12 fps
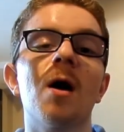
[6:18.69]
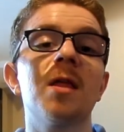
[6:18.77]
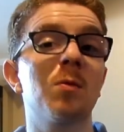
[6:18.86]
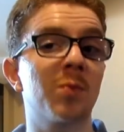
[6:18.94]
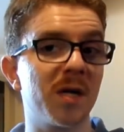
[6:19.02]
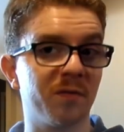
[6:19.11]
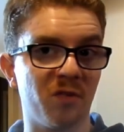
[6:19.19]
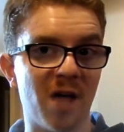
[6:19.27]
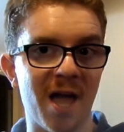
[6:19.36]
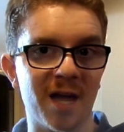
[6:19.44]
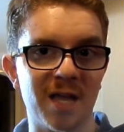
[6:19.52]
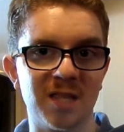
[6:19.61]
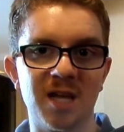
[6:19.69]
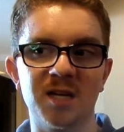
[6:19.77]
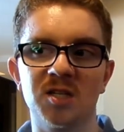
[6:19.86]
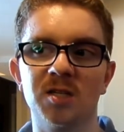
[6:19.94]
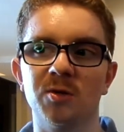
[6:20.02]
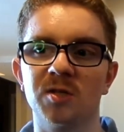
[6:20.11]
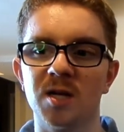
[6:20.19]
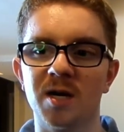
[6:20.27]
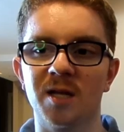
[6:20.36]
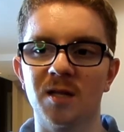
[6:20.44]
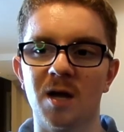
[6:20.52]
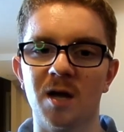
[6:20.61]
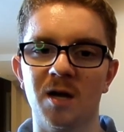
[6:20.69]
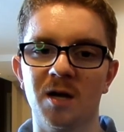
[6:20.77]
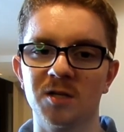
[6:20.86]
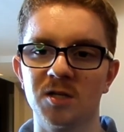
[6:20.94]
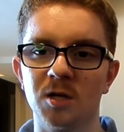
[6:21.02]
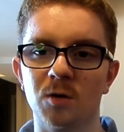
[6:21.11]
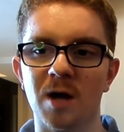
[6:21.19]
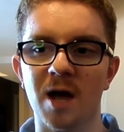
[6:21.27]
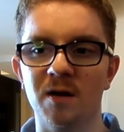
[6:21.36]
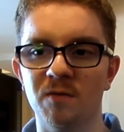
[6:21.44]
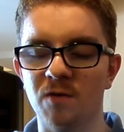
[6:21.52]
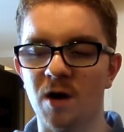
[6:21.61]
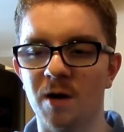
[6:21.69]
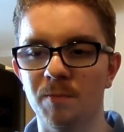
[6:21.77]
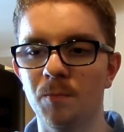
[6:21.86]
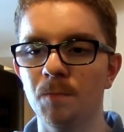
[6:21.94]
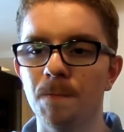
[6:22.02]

And the Rick Flag at the end is still sitting in the, still kind of